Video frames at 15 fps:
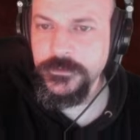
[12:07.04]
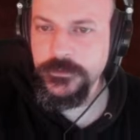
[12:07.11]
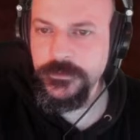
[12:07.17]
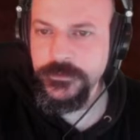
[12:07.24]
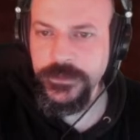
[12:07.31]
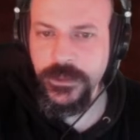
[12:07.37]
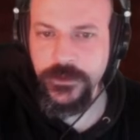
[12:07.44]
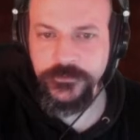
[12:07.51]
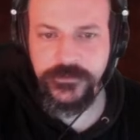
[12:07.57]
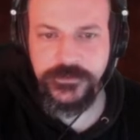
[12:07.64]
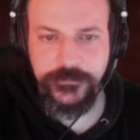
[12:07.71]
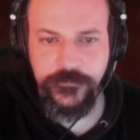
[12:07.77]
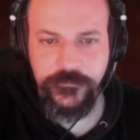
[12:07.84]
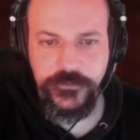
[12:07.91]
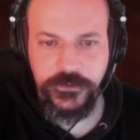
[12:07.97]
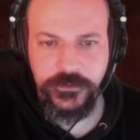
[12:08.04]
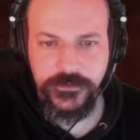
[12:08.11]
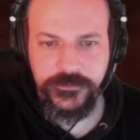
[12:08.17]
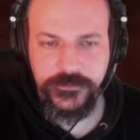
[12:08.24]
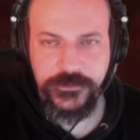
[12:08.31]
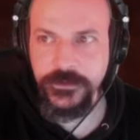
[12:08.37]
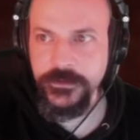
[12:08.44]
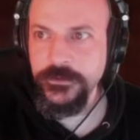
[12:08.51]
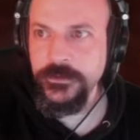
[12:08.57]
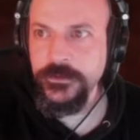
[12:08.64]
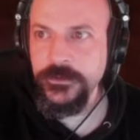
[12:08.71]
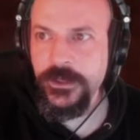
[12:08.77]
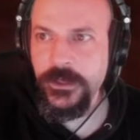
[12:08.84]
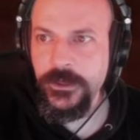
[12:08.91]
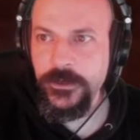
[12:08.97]
Yeah, I'll just leave a few units here,
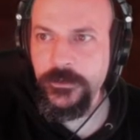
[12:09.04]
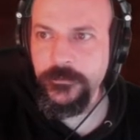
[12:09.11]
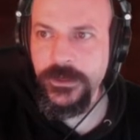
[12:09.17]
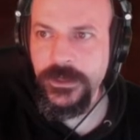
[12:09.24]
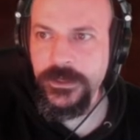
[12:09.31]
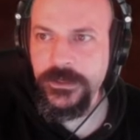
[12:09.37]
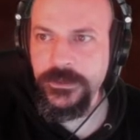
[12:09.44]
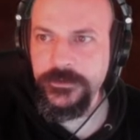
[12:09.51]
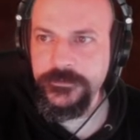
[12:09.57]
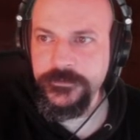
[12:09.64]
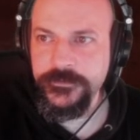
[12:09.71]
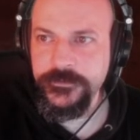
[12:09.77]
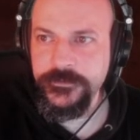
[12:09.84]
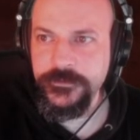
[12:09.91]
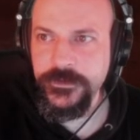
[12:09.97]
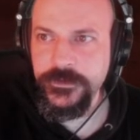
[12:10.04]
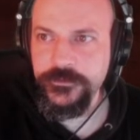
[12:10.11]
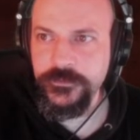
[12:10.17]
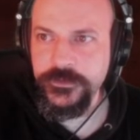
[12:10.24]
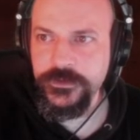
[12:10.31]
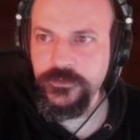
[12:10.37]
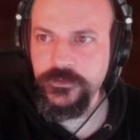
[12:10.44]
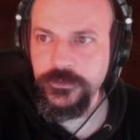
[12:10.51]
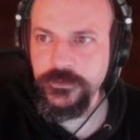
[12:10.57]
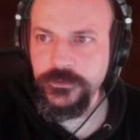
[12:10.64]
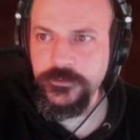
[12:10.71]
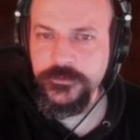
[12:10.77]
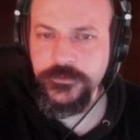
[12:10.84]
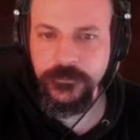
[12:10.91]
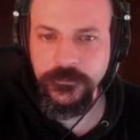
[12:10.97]
and let's
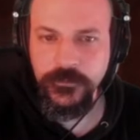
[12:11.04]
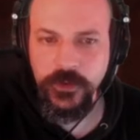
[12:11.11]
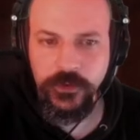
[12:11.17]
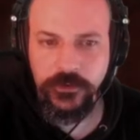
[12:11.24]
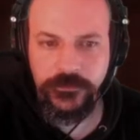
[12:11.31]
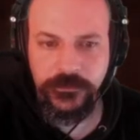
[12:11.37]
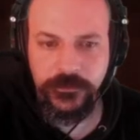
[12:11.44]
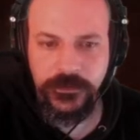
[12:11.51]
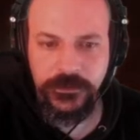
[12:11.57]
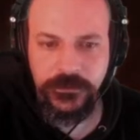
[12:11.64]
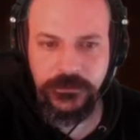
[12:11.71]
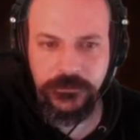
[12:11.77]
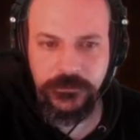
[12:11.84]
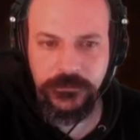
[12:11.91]
recruit some more as well.